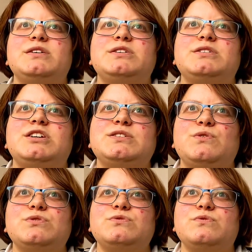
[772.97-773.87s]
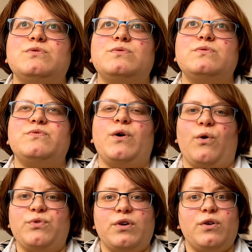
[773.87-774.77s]
She is also the
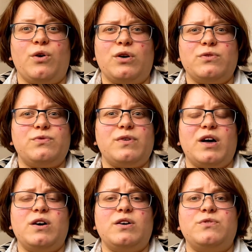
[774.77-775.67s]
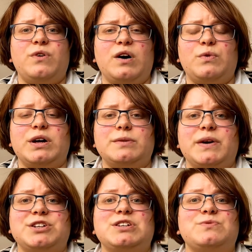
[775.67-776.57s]
author of Far Wilder
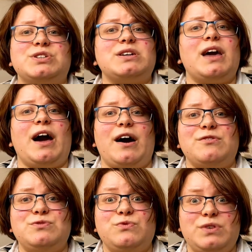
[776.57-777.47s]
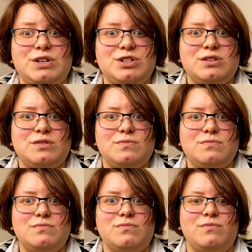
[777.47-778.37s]
Magic, which I have to finish
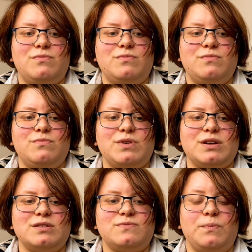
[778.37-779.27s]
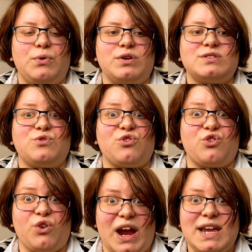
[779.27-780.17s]
because the book is
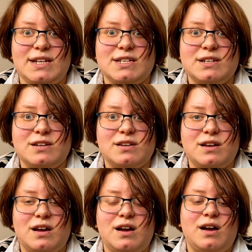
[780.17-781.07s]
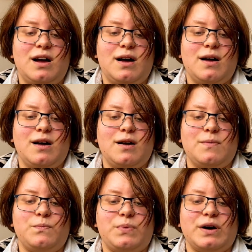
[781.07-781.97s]
great,
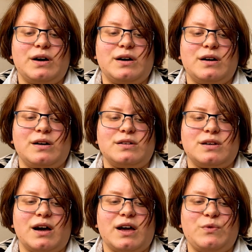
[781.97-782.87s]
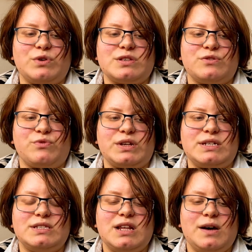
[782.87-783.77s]
but I was in a reading
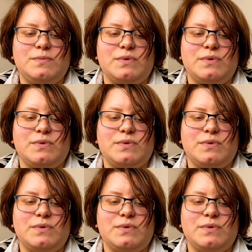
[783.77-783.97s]
slump